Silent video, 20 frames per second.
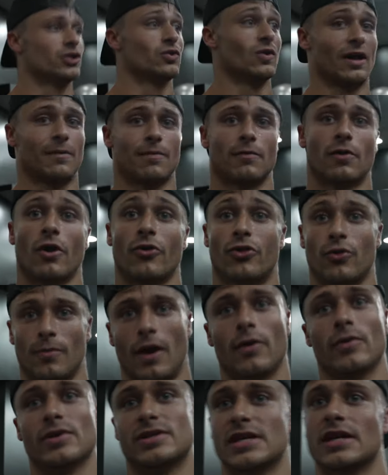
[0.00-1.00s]
do like go through my
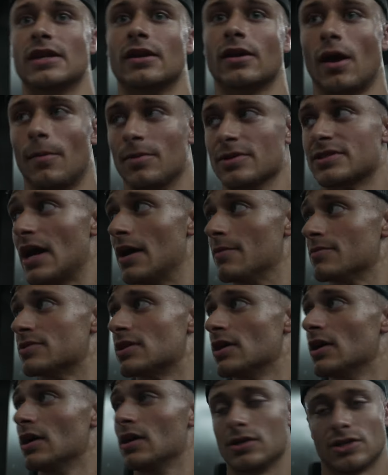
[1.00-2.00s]
routine a couple times
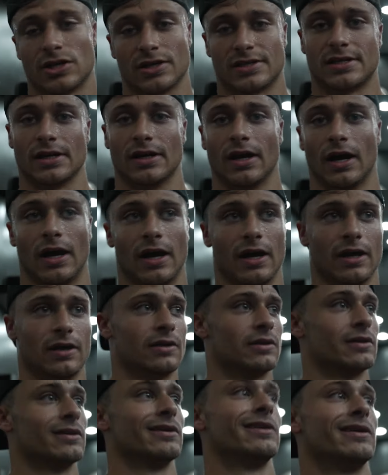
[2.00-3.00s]
just to see where
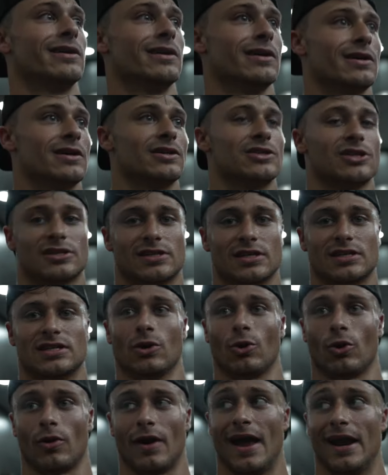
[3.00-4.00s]

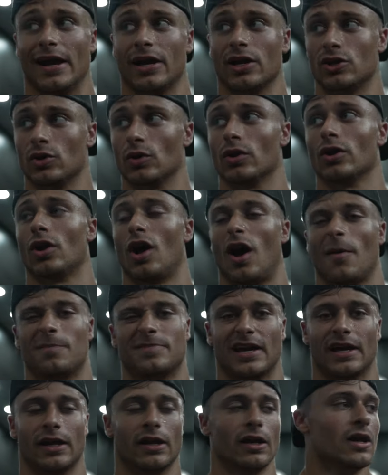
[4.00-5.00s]
we're at. I could do a little
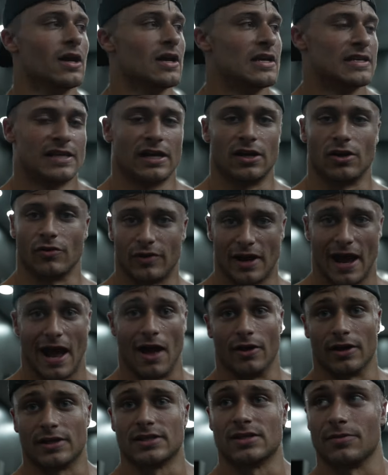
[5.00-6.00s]
update, send it over to
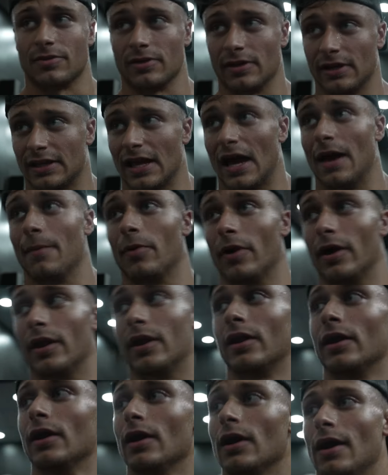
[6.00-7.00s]
Alex, something like that. But
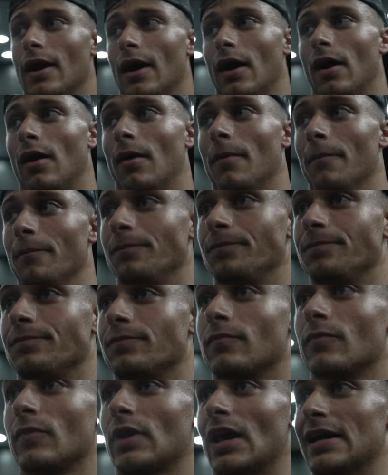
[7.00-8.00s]

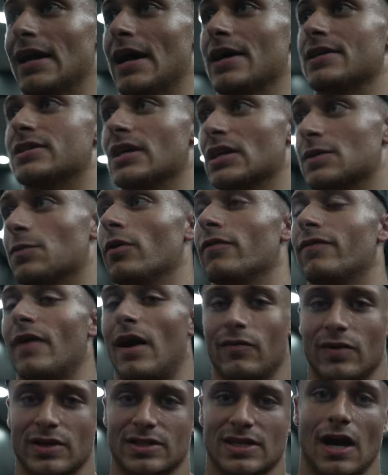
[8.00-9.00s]
yeah, 6.5
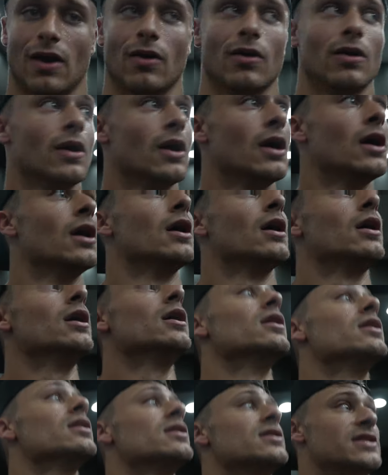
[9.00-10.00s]
weeks out.
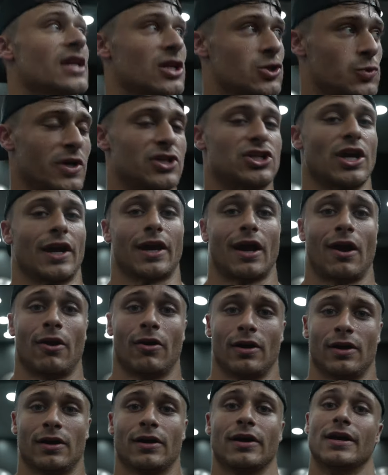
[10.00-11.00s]
6 week checkout
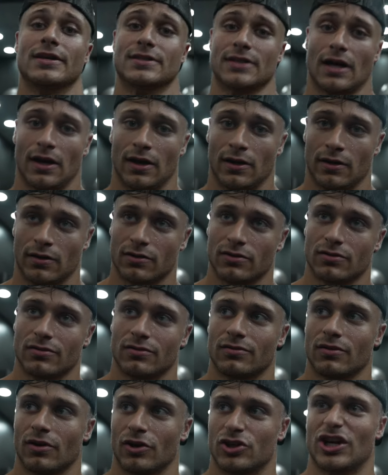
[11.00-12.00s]
is on,
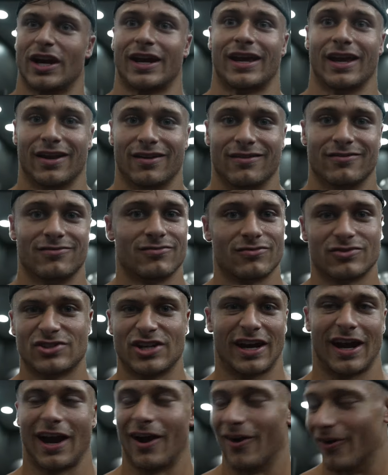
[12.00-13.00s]
or check-in,
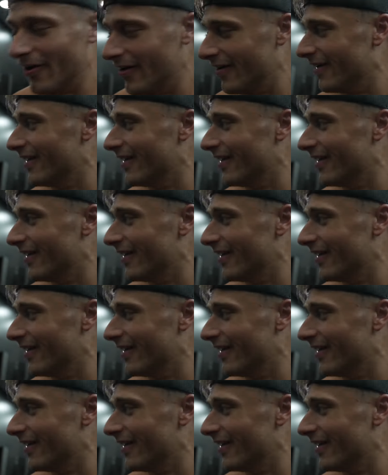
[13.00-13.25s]
checkout